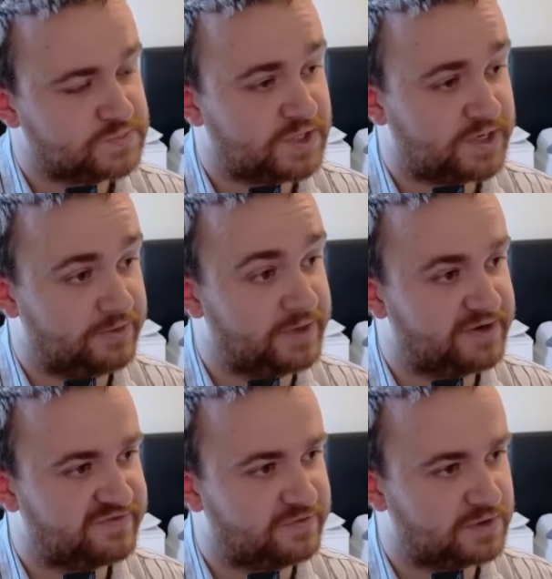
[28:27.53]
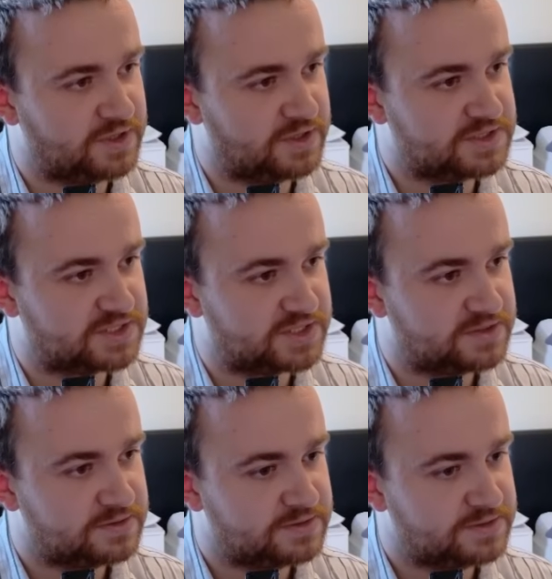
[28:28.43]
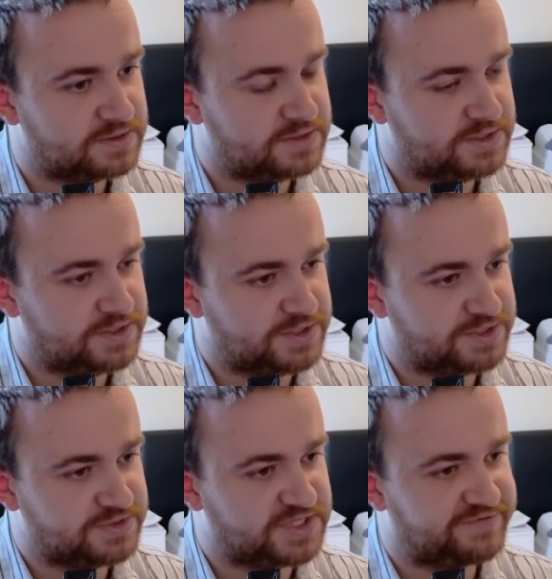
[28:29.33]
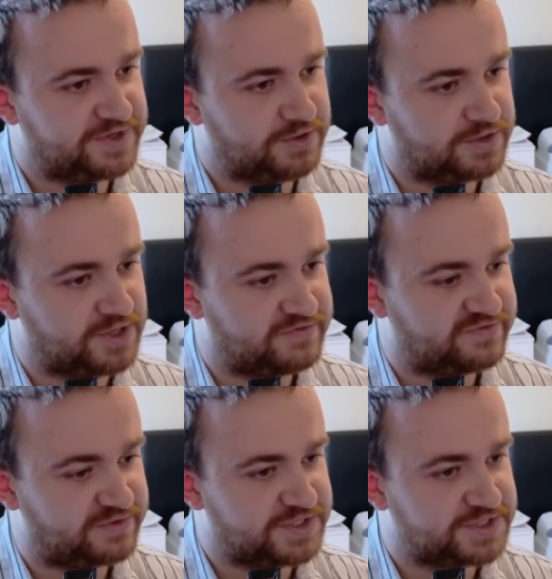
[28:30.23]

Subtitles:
Okay, we get 4 cards there. So he's definitely not going for it.